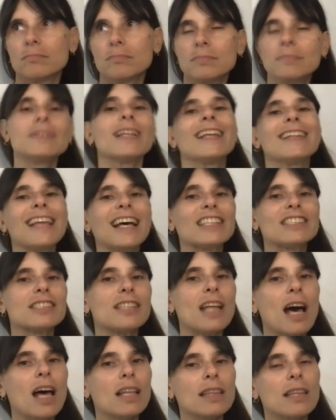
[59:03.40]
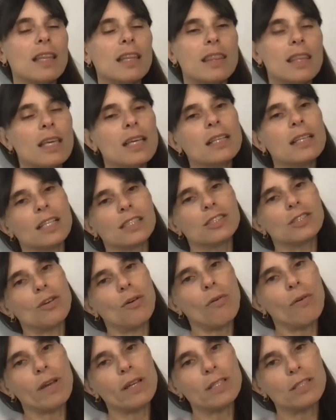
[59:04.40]
That's not the thing that's
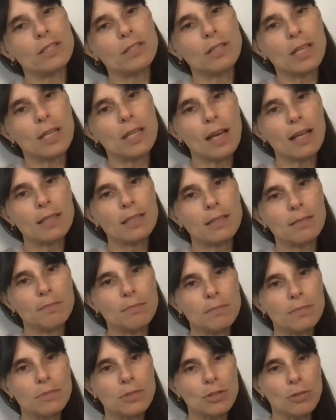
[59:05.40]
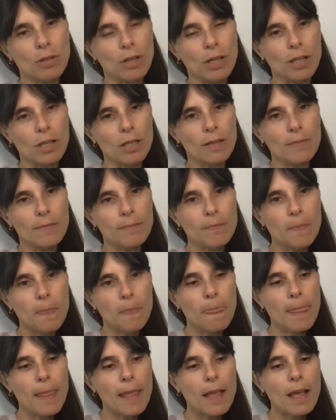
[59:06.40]
going to connect him to her.
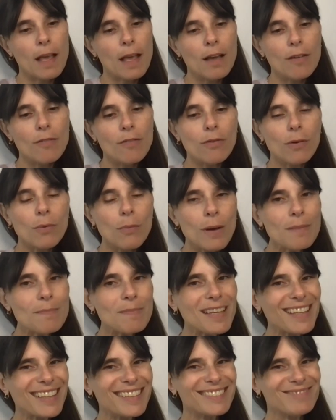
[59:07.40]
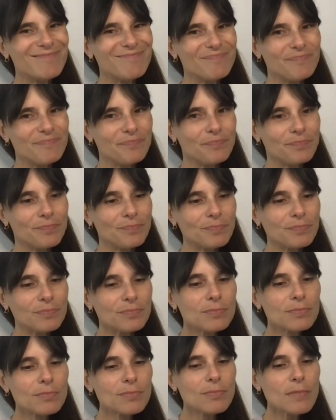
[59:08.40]
For women,
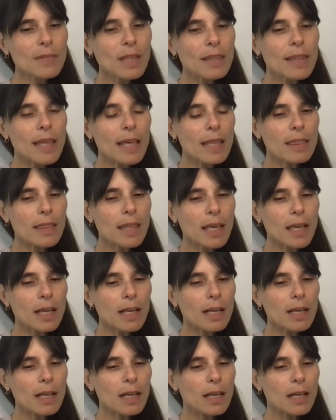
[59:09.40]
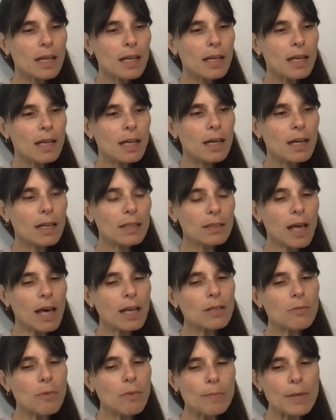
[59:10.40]
they think, a
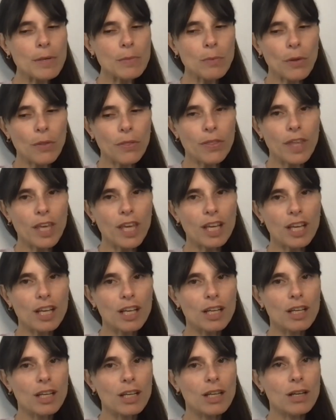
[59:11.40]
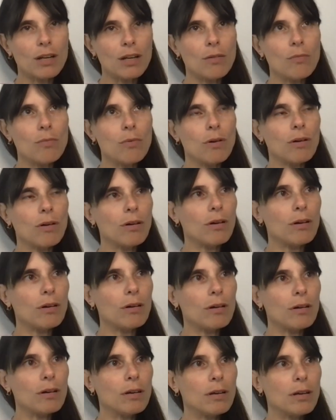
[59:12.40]
lot of women will think,
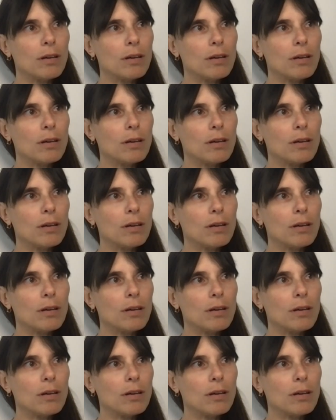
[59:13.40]
well,